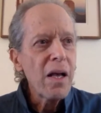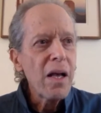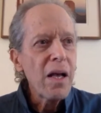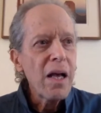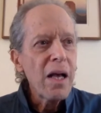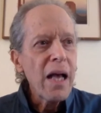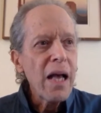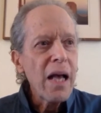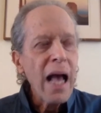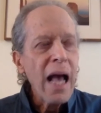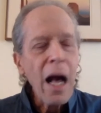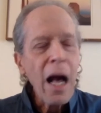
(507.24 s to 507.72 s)

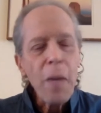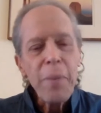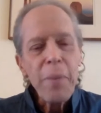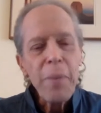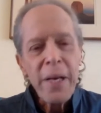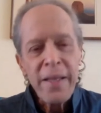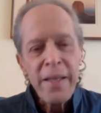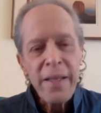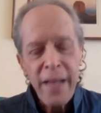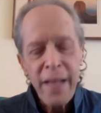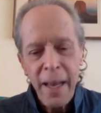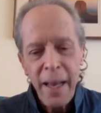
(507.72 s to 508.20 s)

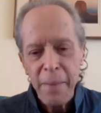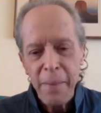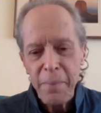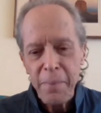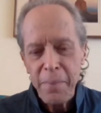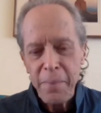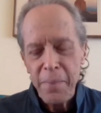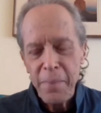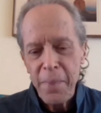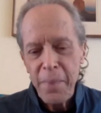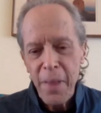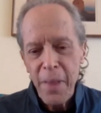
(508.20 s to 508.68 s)
helping
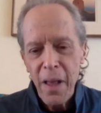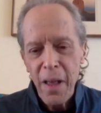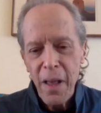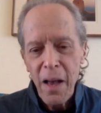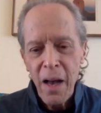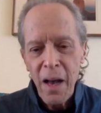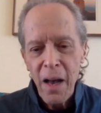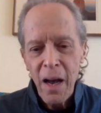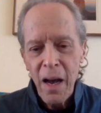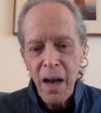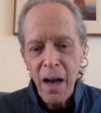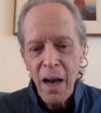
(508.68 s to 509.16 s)
them,
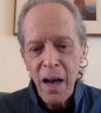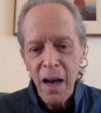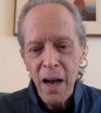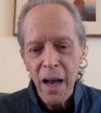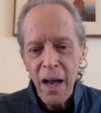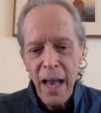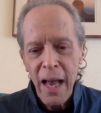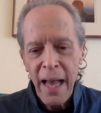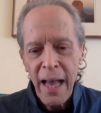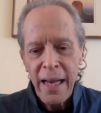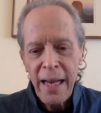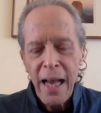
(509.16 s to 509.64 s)

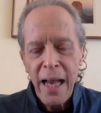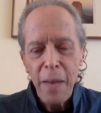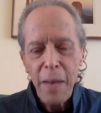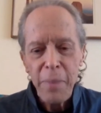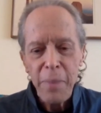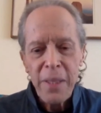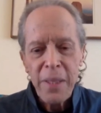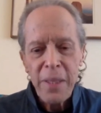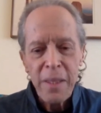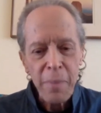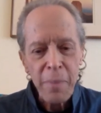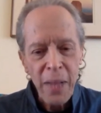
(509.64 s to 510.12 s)
and
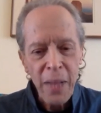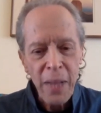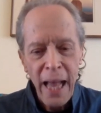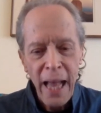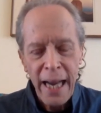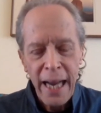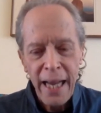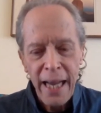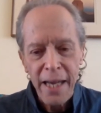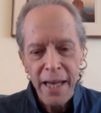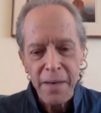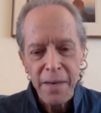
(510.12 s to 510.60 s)
helping the
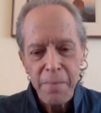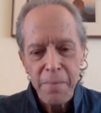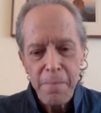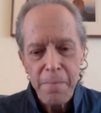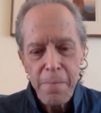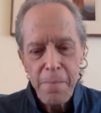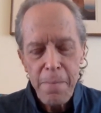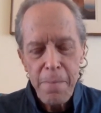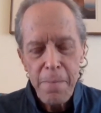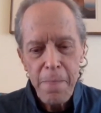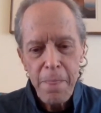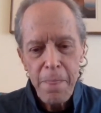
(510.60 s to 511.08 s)
planet.
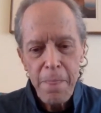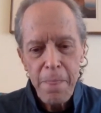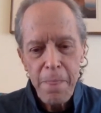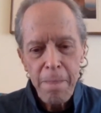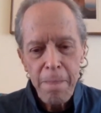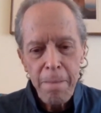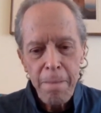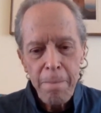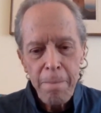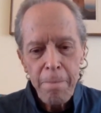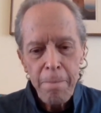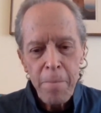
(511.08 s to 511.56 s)

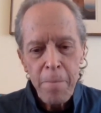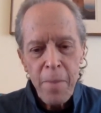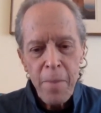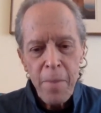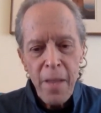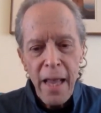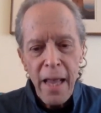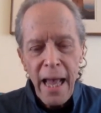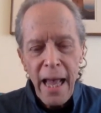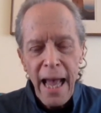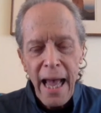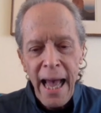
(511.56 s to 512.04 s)

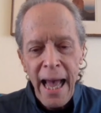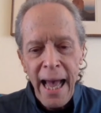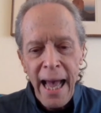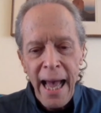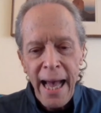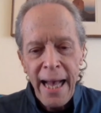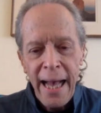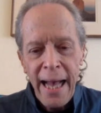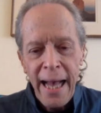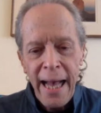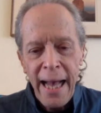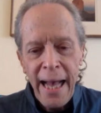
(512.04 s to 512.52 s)

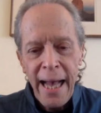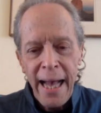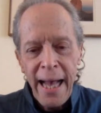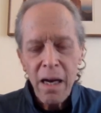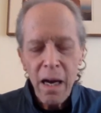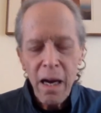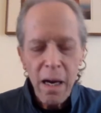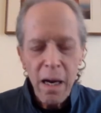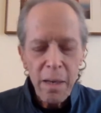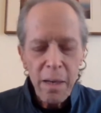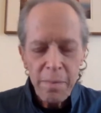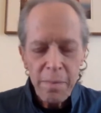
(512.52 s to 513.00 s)

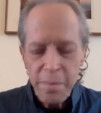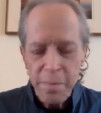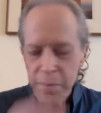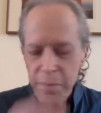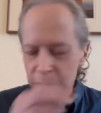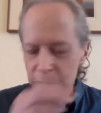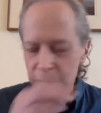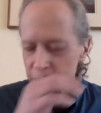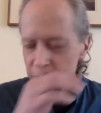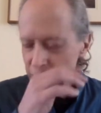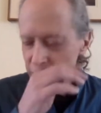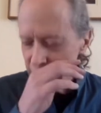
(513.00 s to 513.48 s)

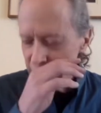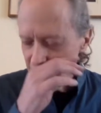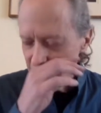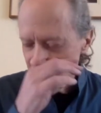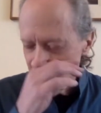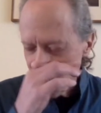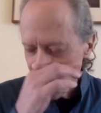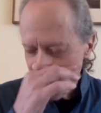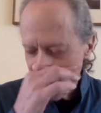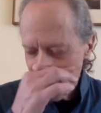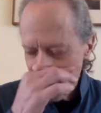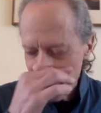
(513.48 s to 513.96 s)
And
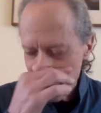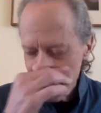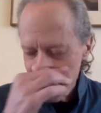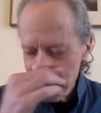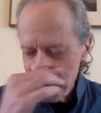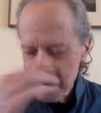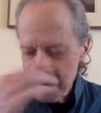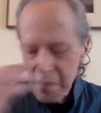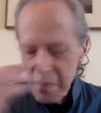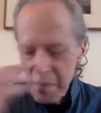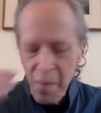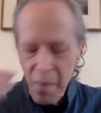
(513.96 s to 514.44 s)

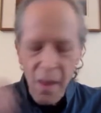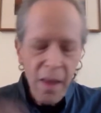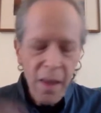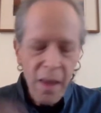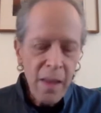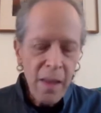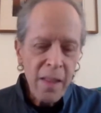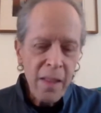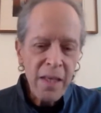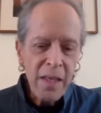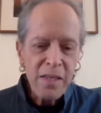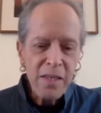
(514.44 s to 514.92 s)

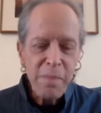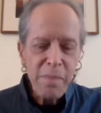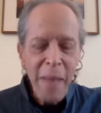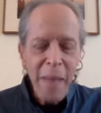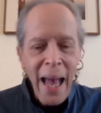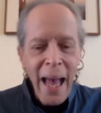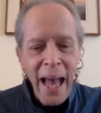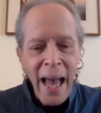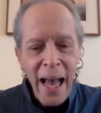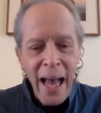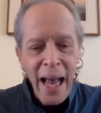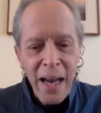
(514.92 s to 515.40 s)
this
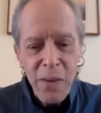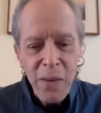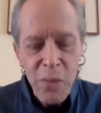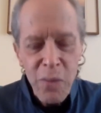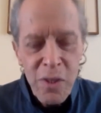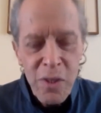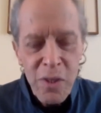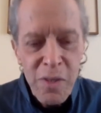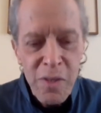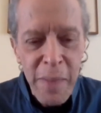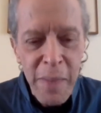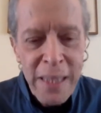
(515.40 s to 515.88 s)
man
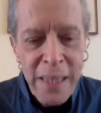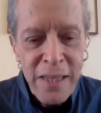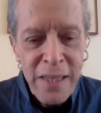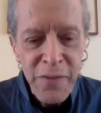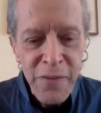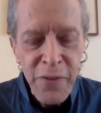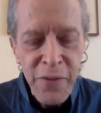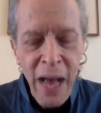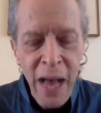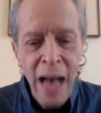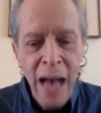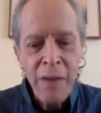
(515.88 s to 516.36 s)
was meant to
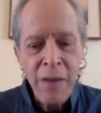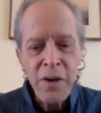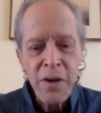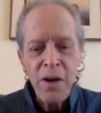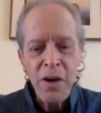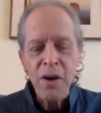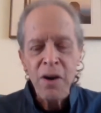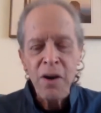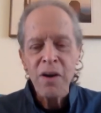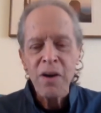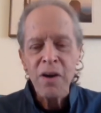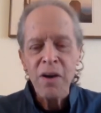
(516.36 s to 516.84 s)
found
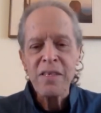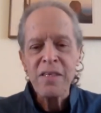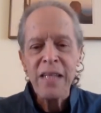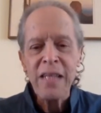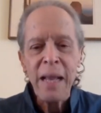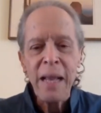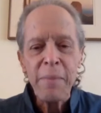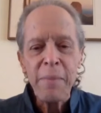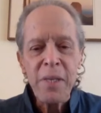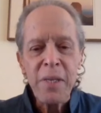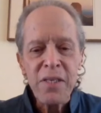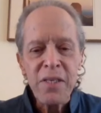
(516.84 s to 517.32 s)
her. His
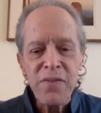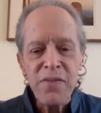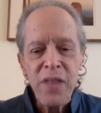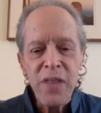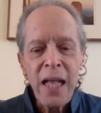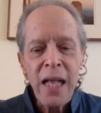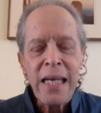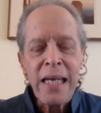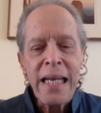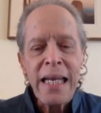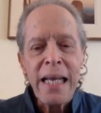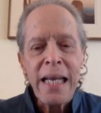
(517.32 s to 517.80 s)
name is
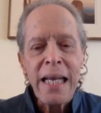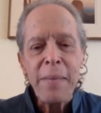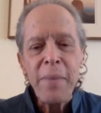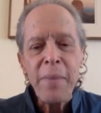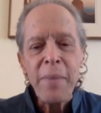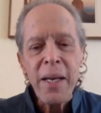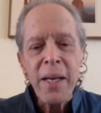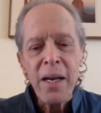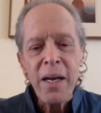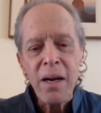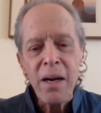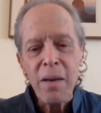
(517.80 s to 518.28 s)

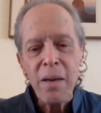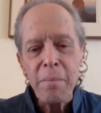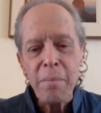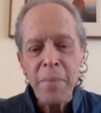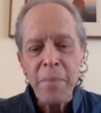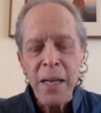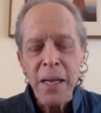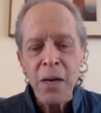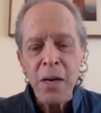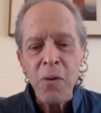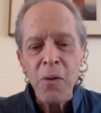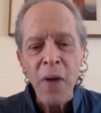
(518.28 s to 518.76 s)
Vladimir
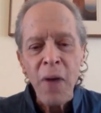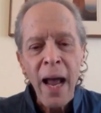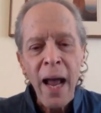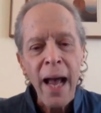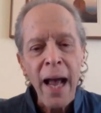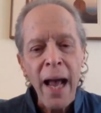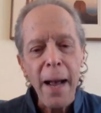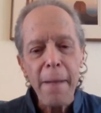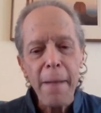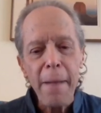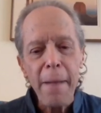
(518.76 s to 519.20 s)
Migret.